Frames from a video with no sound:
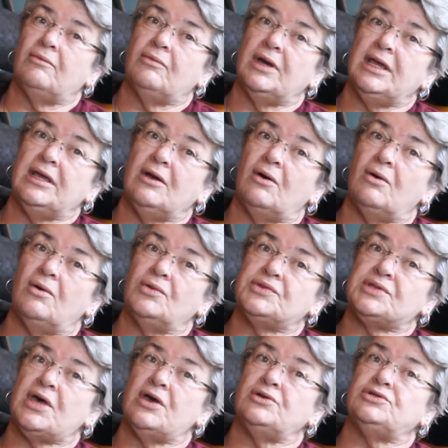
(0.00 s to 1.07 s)
We
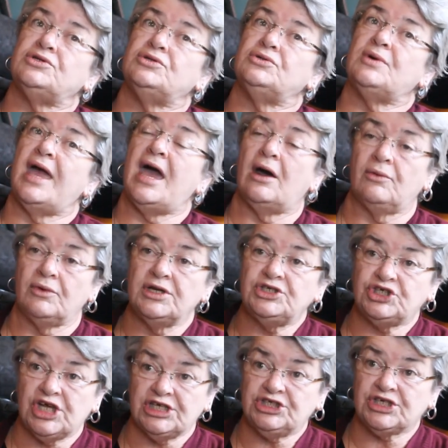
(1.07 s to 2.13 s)
also do
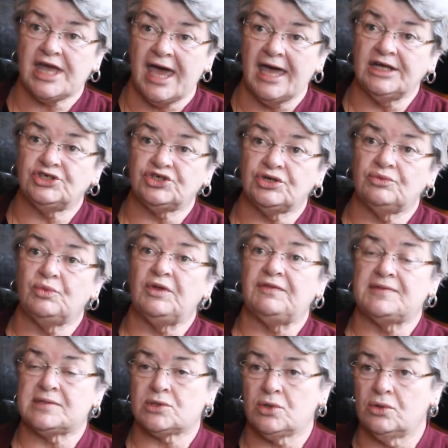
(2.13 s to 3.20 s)
outreach education
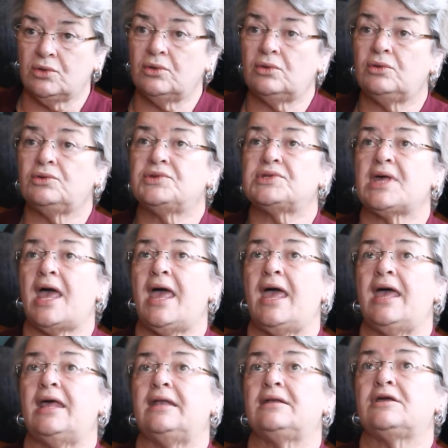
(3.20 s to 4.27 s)
with schools
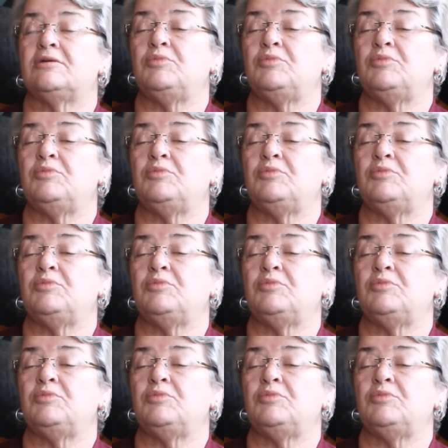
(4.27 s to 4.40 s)
and